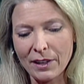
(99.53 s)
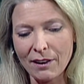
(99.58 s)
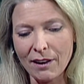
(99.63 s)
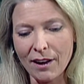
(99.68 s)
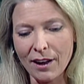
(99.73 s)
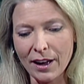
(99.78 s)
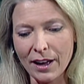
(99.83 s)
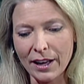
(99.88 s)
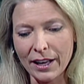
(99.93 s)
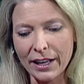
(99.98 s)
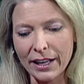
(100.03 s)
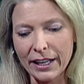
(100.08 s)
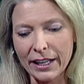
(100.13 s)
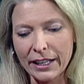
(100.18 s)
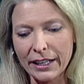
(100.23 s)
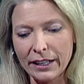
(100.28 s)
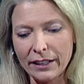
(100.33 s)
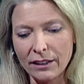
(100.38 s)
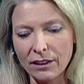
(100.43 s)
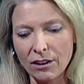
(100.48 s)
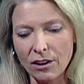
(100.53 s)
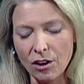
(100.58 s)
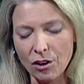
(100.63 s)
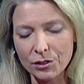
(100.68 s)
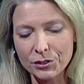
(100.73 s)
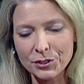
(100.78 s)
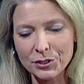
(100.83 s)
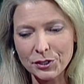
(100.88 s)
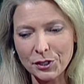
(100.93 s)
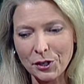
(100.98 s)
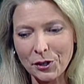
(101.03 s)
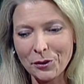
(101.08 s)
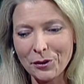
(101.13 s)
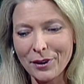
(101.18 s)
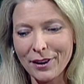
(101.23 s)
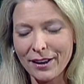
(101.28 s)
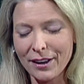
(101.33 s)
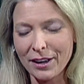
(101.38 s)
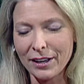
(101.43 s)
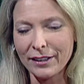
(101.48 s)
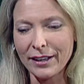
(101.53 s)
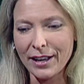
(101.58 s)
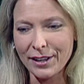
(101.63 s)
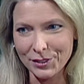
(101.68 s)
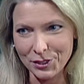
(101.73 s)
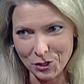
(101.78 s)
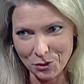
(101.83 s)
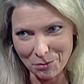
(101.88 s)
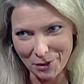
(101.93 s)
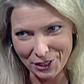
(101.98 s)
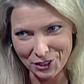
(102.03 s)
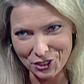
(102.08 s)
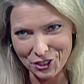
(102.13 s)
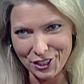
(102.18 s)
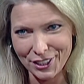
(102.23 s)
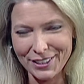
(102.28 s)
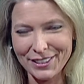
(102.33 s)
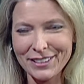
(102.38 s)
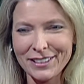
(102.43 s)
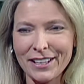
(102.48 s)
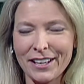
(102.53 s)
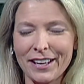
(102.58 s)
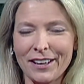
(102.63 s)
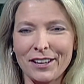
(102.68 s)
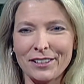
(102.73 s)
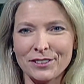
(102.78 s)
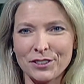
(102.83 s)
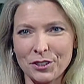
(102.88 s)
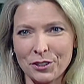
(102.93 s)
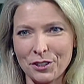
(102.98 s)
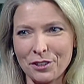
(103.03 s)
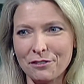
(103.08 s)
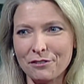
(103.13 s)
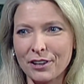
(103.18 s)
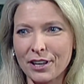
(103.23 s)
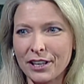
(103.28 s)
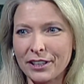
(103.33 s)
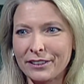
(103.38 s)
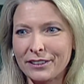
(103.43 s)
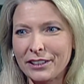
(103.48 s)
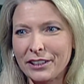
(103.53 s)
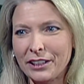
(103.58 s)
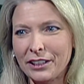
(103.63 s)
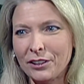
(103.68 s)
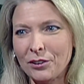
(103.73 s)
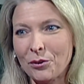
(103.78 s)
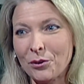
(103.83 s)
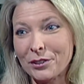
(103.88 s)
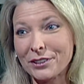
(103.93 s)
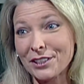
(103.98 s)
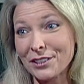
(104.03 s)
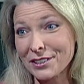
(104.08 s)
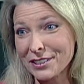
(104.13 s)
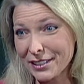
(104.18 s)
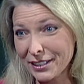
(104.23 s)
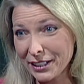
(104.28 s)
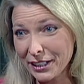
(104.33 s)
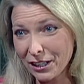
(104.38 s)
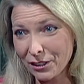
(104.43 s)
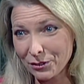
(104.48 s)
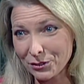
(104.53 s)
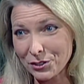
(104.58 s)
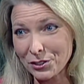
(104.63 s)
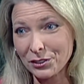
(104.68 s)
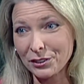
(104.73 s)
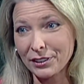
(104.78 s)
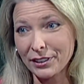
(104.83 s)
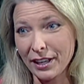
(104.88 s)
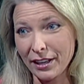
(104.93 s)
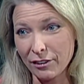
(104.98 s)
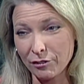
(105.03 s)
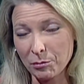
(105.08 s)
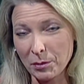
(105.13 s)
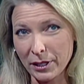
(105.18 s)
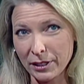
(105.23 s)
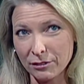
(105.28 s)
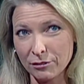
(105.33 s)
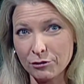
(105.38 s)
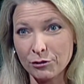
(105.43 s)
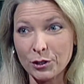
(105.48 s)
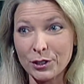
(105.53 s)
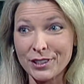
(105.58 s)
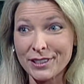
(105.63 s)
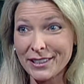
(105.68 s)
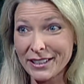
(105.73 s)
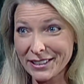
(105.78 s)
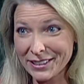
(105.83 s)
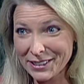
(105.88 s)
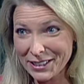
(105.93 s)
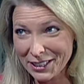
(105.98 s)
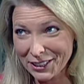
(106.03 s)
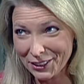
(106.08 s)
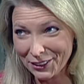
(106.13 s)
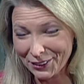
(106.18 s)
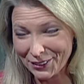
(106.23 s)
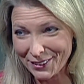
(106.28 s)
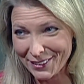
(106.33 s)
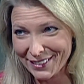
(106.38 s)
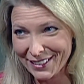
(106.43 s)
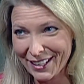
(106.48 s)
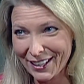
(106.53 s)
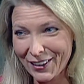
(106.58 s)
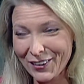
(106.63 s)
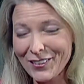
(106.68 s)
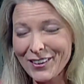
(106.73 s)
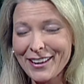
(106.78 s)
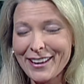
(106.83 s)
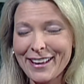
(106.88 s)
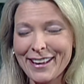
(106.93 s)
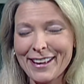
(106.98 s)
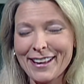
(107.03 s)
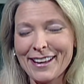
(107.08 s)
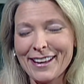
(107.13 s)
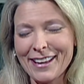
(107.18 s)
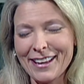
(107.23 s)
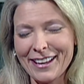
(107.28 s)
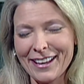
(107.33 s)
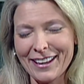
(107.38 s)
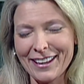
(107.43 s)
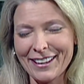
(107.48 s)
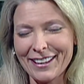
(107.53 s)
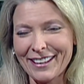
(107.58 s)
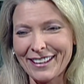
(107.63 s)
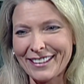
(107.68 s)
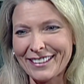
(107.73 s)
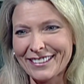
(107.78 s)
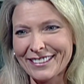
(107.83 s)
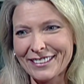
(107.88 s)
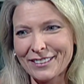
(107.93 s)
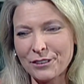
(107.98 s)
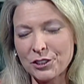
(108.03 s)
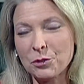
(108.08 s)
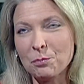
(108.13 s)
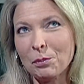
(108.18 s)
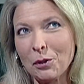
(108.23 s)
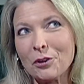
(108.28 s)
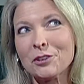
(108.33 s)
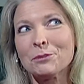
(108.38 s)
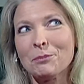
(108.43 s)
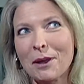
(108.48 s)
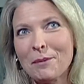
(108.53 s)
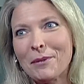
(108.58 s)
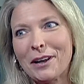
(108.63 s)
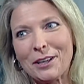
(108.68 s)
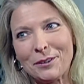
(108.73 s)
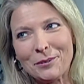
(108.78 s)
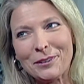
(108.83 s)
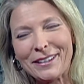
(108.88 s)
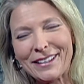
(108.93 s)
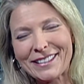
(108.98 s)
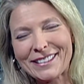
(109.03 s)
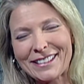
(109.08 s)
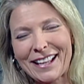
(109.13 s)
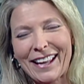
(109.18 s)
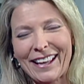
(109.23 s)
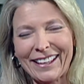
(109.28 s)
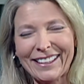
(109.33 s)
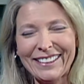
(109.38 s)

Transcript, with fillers: I also, uh, as you mentioned, uh, serve on the Oakdale City Council and have been for 16 years now. 16. Uh, which blows my mind when I, say it. I